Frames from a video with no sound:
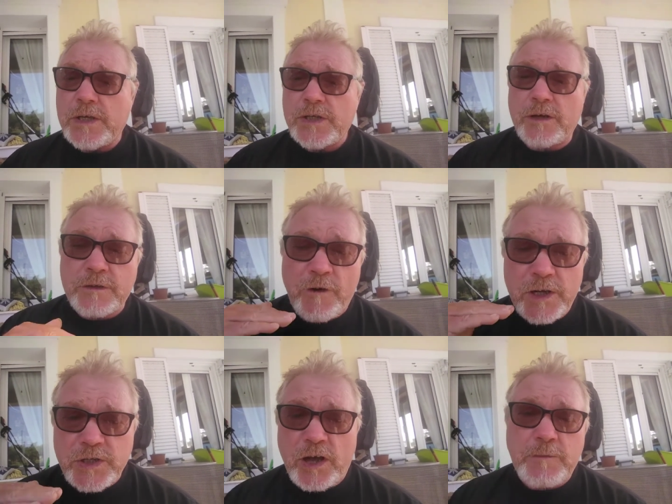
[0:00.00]
So as far
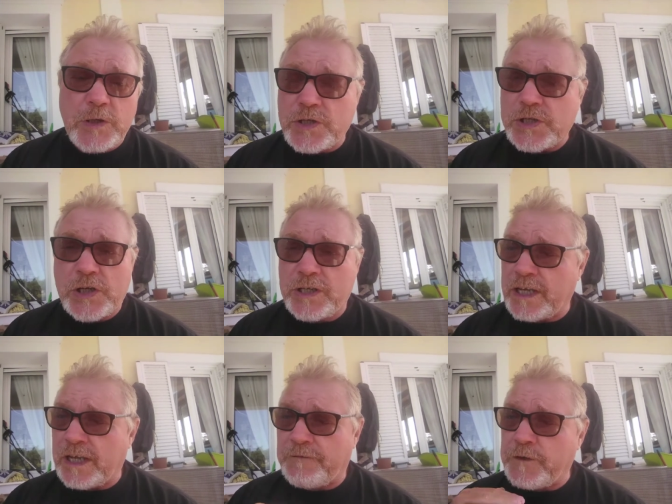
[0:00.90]
as I'm concerned,
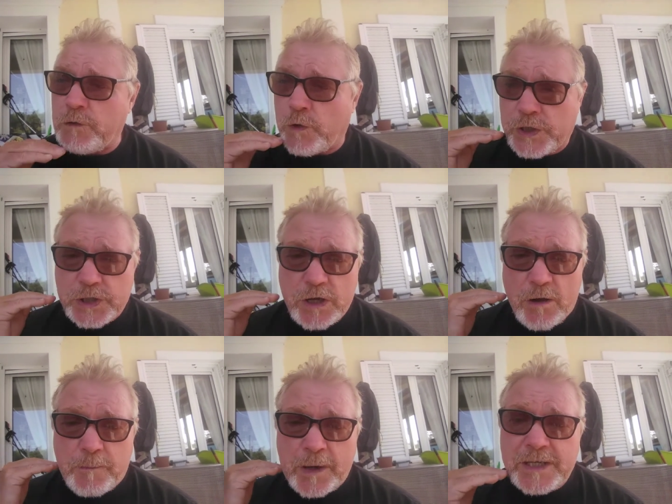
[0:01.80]
if you want to
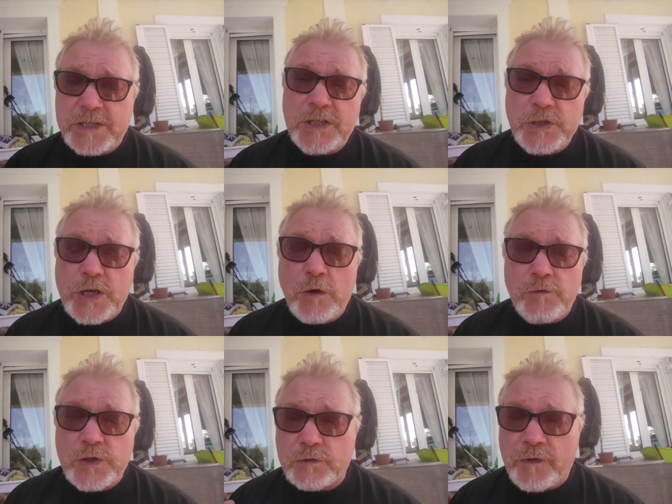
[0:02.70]
start placing
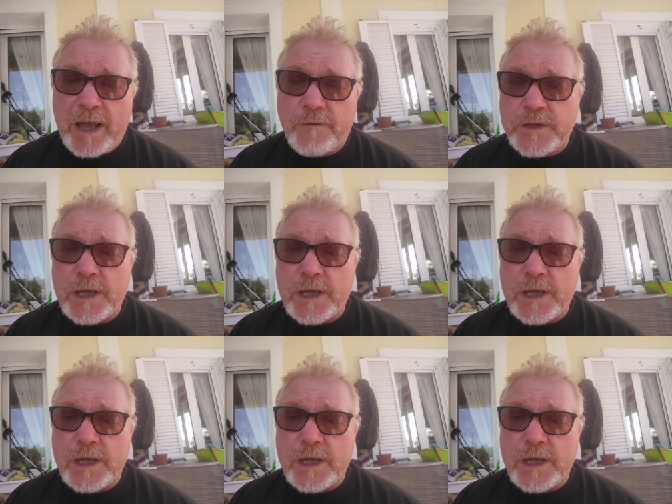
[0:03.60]
zones around,